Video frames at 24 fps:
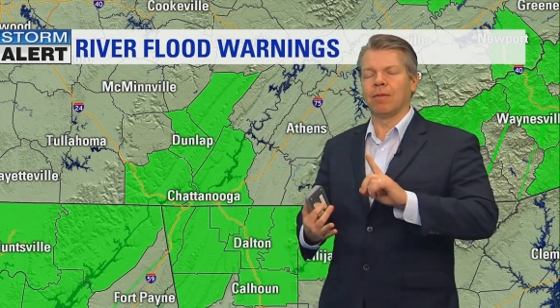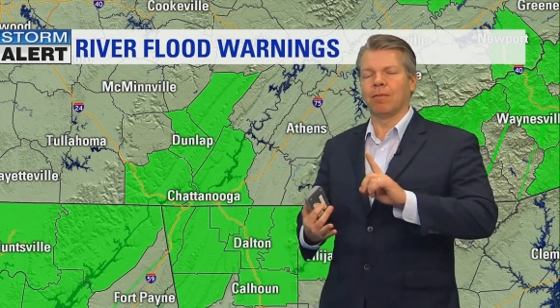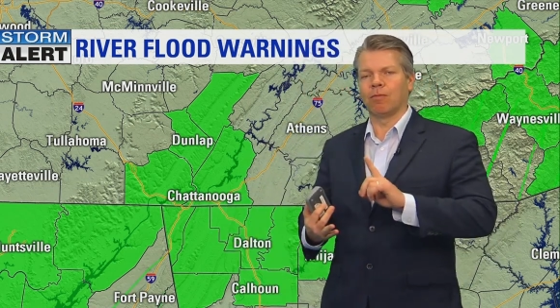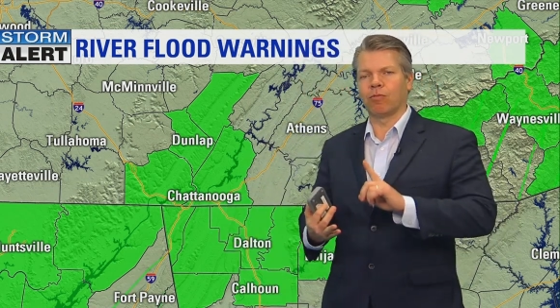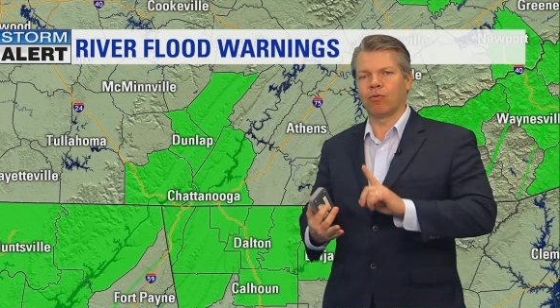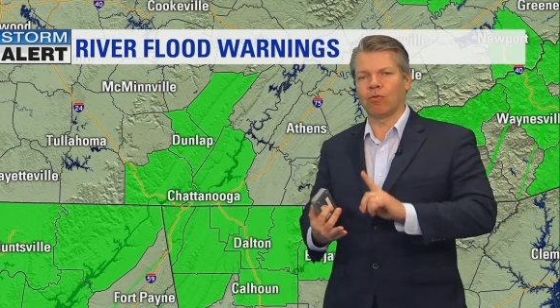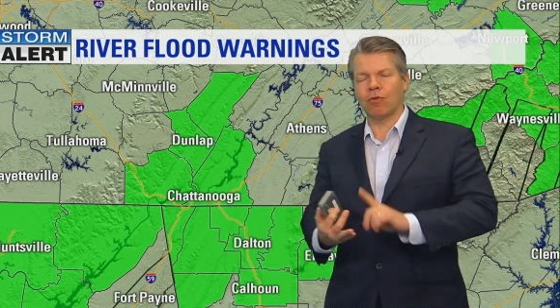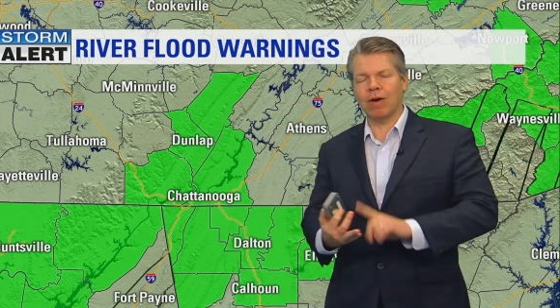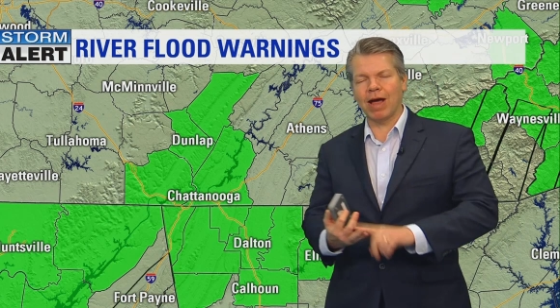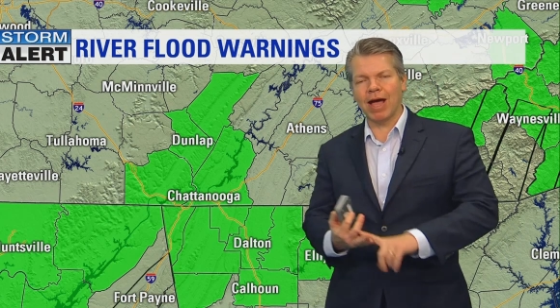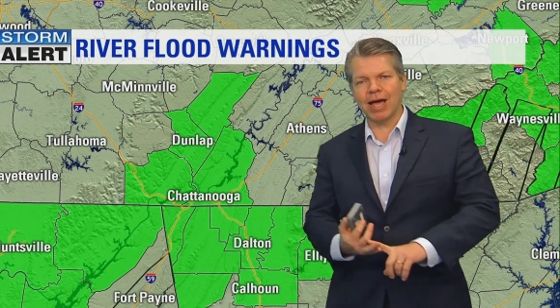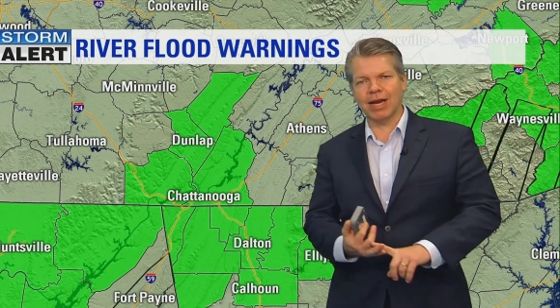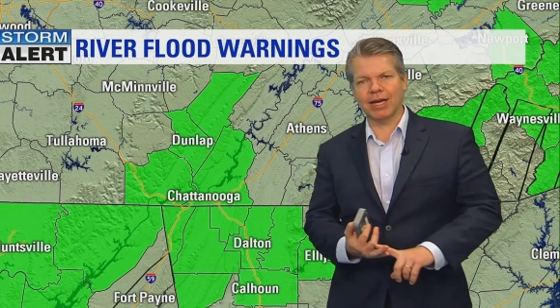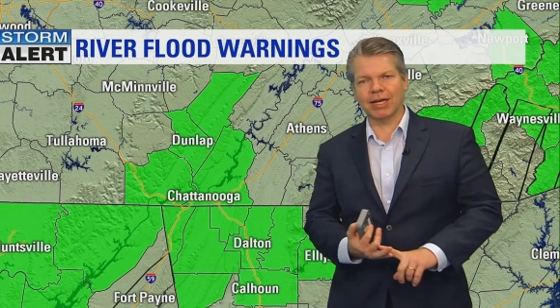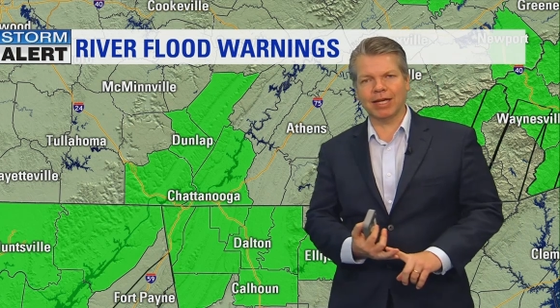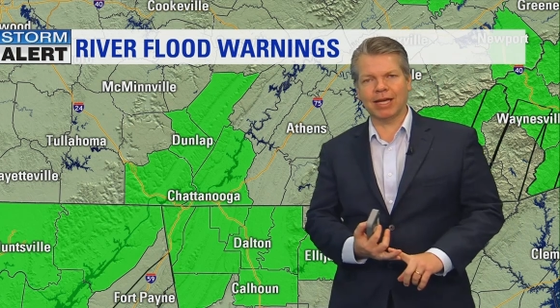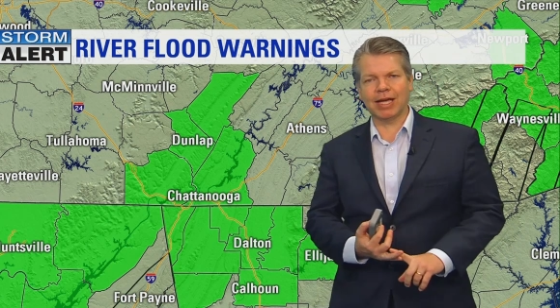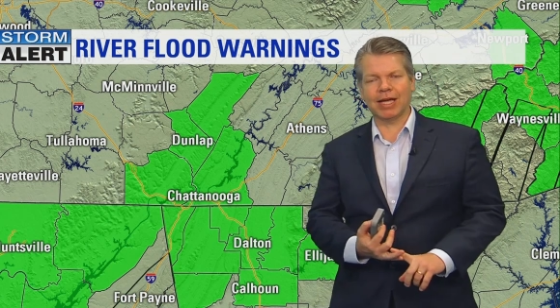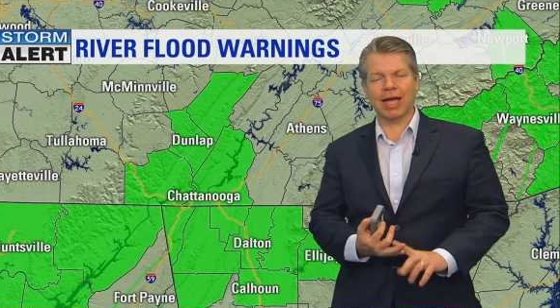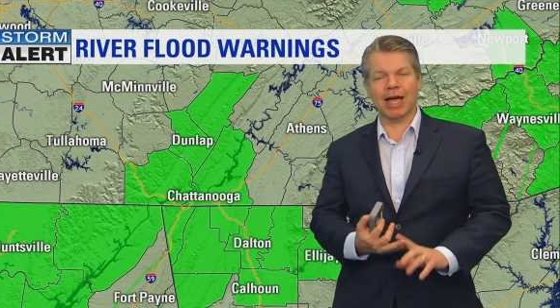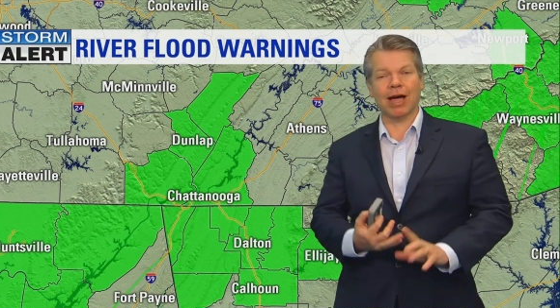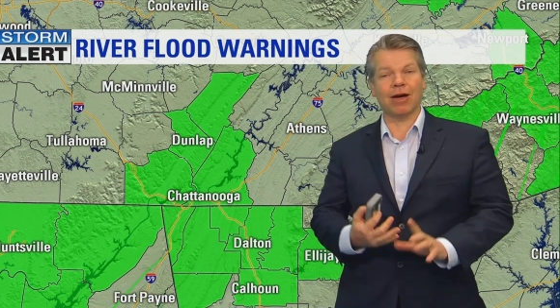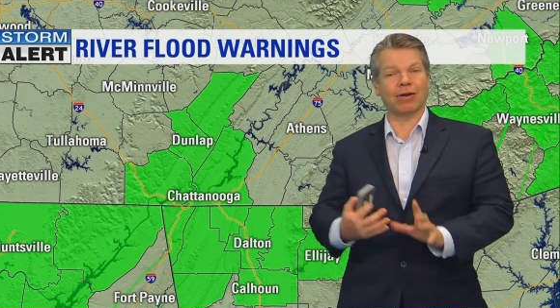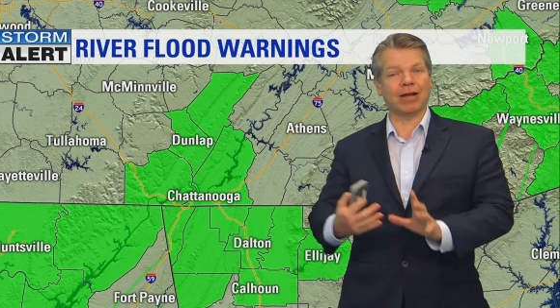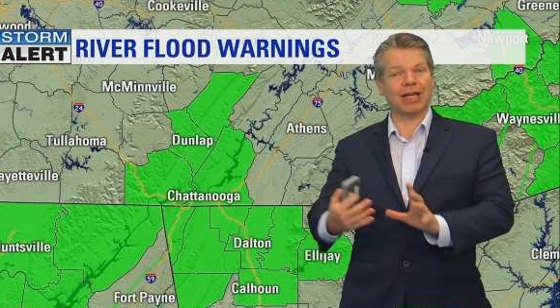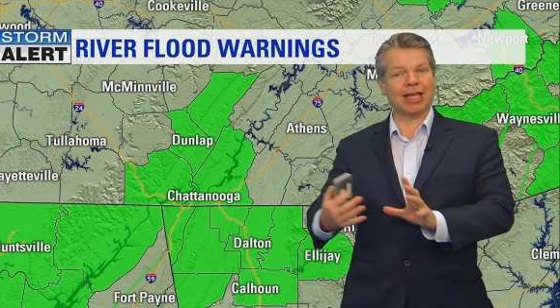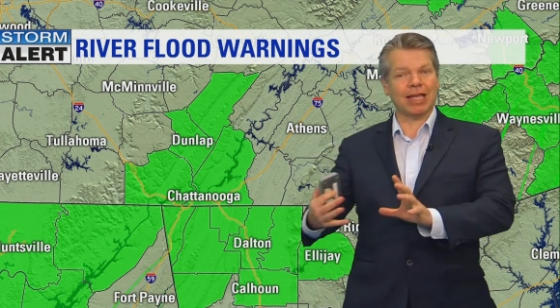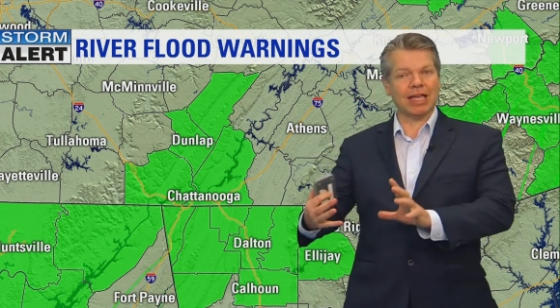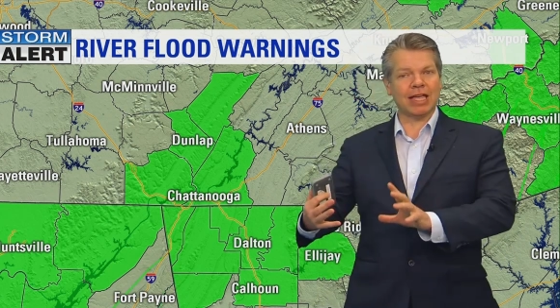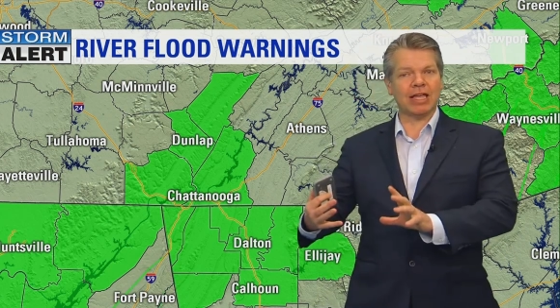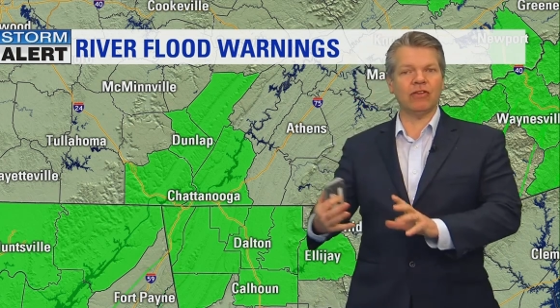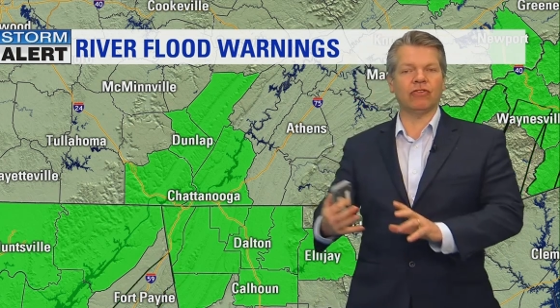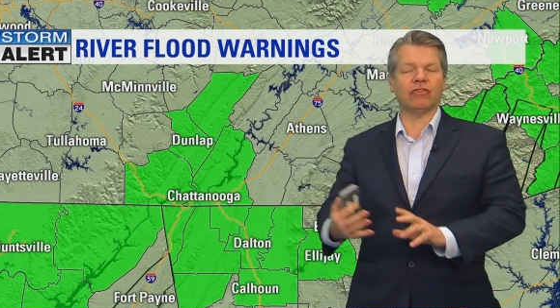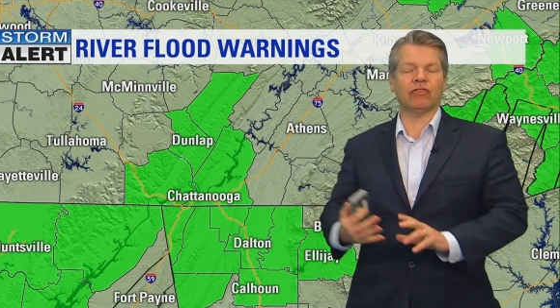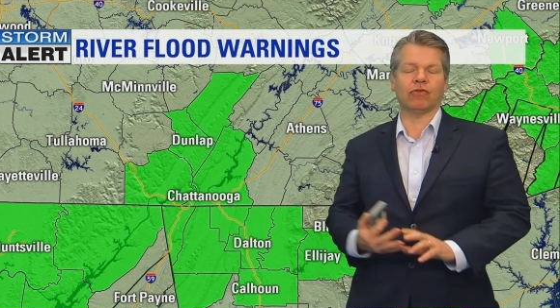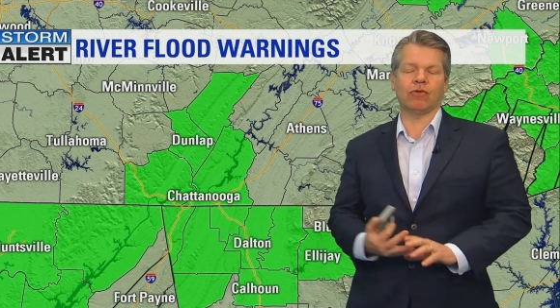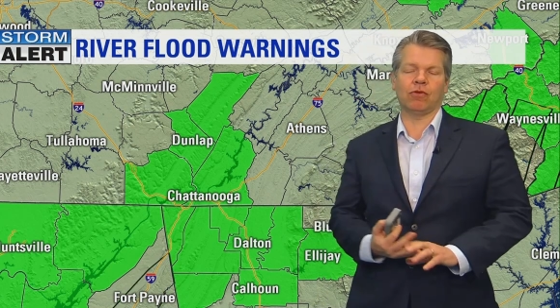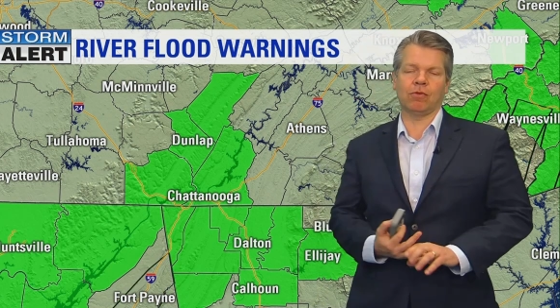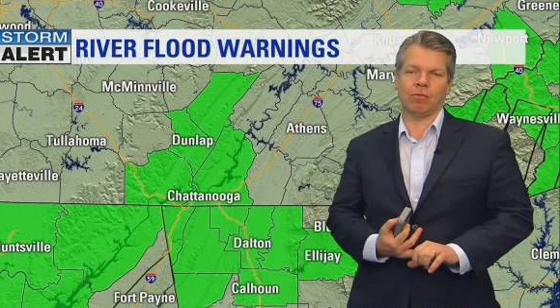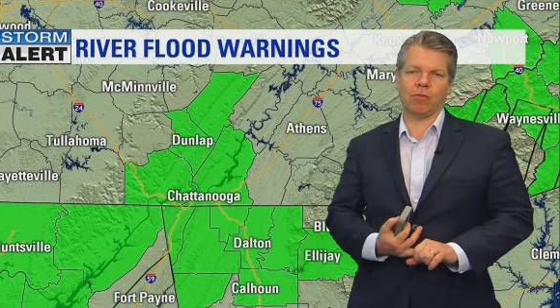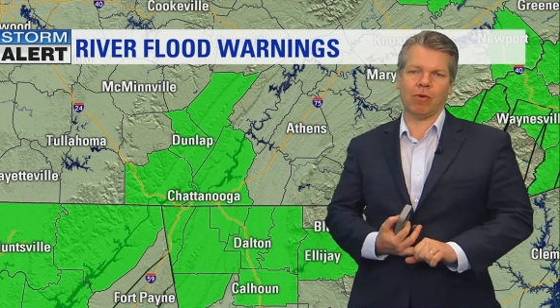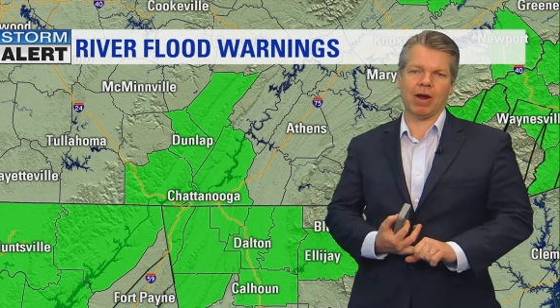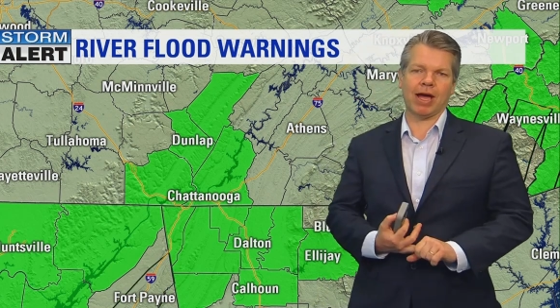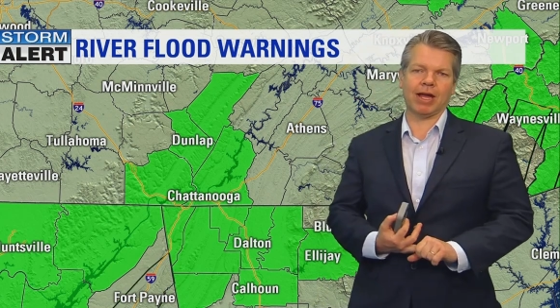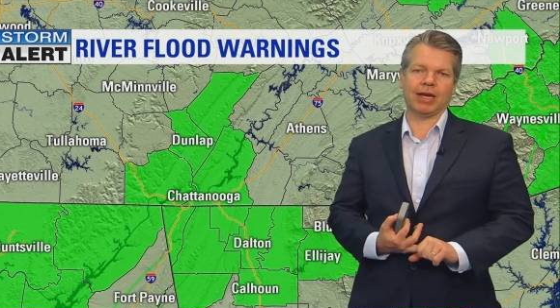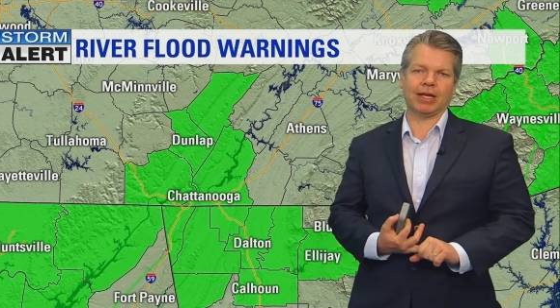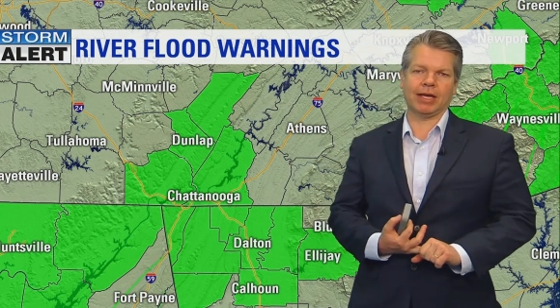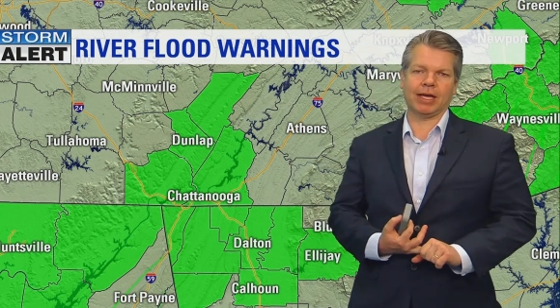Bradley County, Eastern
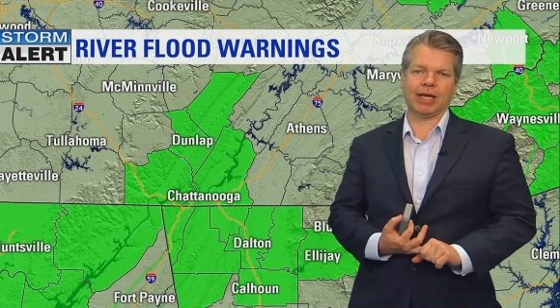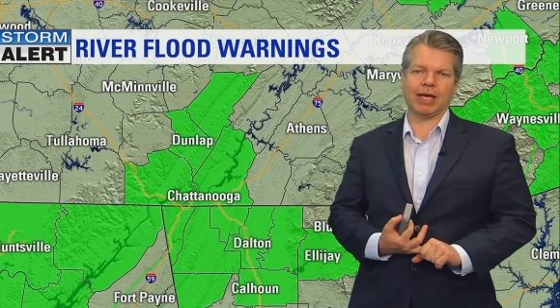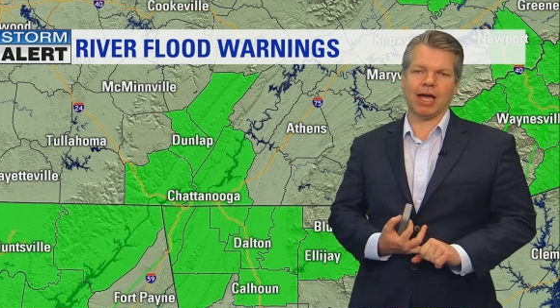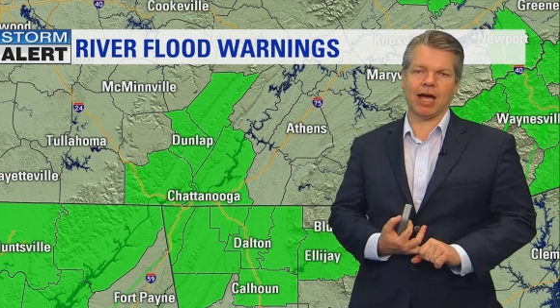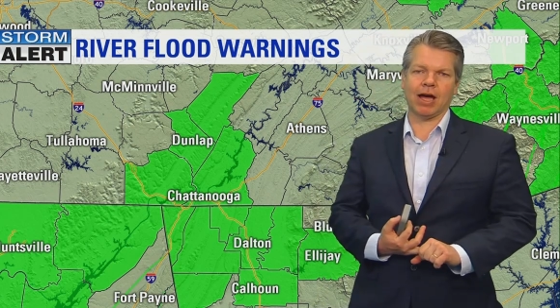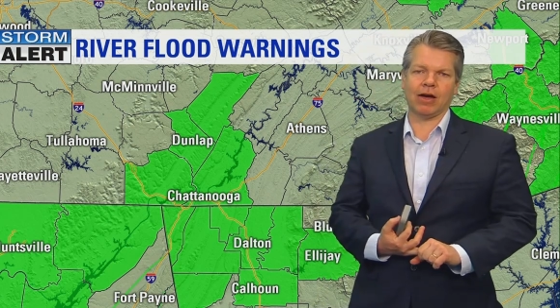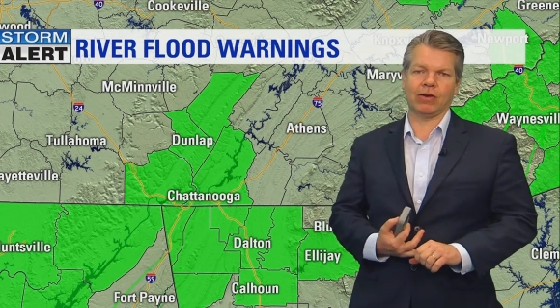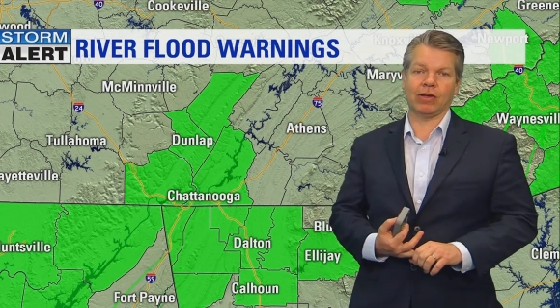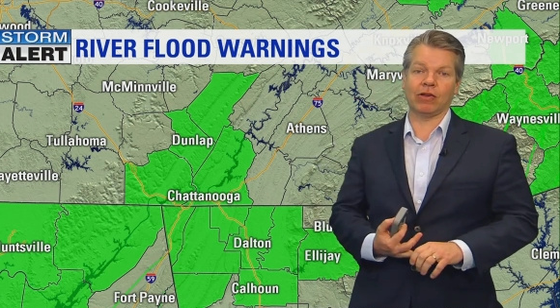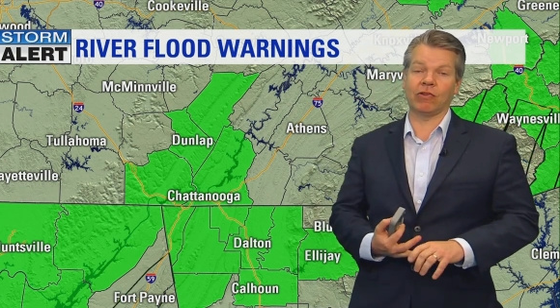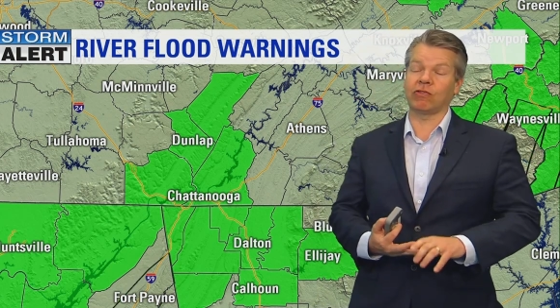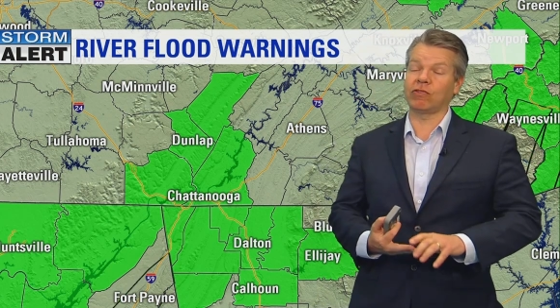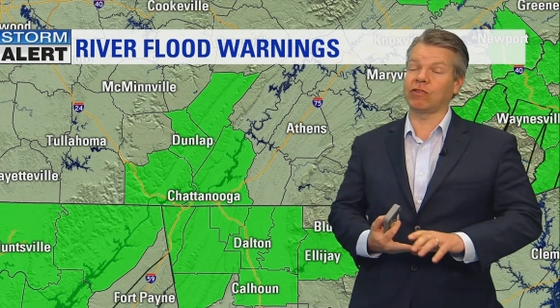Bradley County,